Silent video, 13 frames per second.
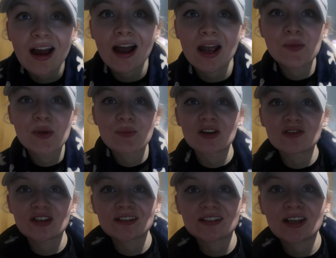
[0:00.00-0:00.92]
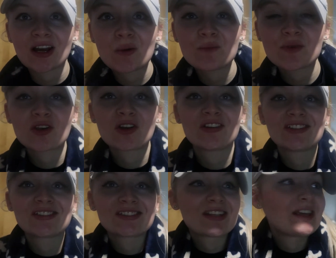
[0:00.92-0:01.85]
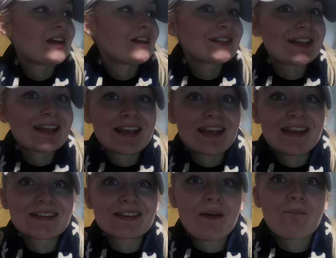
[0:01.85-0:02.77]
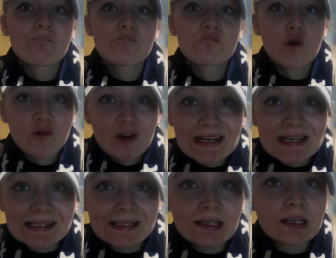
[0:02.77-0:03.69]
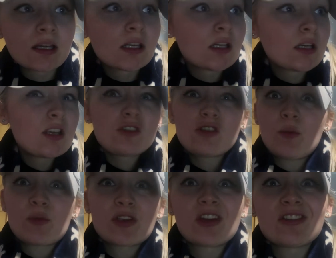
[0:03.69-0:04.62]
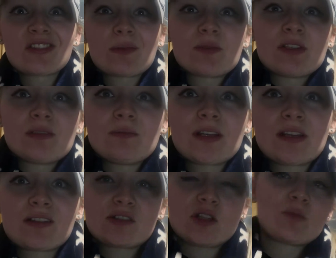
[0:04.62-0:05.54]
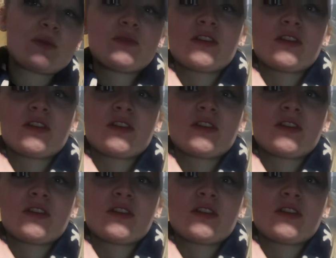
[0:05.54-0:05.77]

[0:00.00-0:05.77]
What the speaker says: I'm in my dressing gown because it is freezing. Not because I'm like a slobby